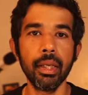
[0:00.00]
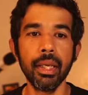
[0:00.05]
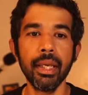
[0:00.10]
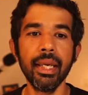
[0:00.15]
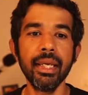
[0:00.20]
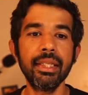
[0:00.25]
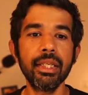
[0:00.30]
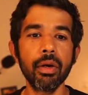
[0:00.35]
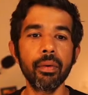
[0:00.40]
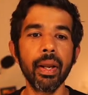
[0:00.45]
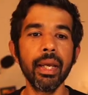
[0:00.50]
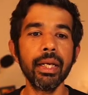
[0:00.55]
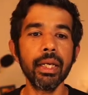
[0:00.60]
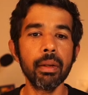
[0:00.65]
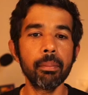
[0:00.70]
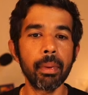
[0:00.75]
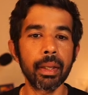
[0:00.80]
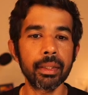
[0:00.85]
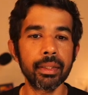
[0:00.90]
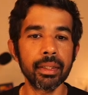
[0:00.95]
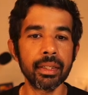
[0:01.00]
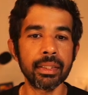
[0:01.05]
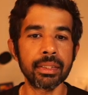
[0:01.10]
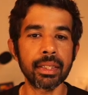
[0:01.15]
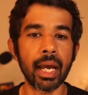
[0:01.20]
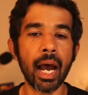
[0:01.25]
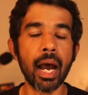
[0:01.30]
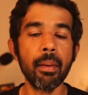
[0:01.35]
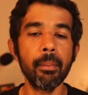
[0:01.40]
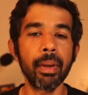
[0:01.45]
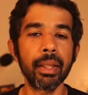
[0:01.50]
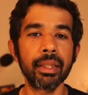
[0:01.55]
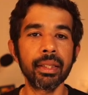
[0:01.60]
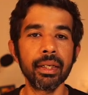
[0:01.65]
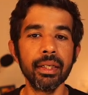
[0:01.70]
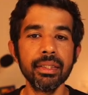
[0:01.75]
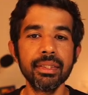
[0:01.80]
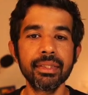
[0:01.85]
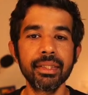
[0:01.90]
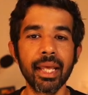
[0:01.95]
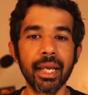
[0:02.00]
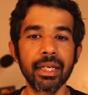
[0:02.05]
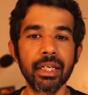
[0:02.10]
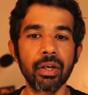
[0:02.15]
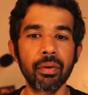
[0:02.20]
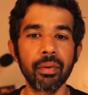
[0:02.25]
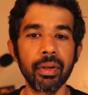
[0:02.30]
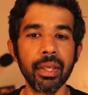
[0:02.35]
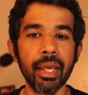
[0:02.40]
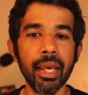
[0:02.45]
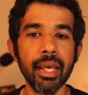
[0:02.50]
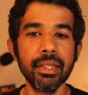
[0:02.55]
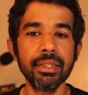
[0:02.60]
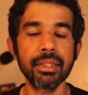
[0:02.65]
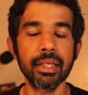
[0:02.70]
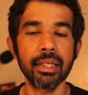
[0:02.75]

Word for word: Iterator methods are methods that creates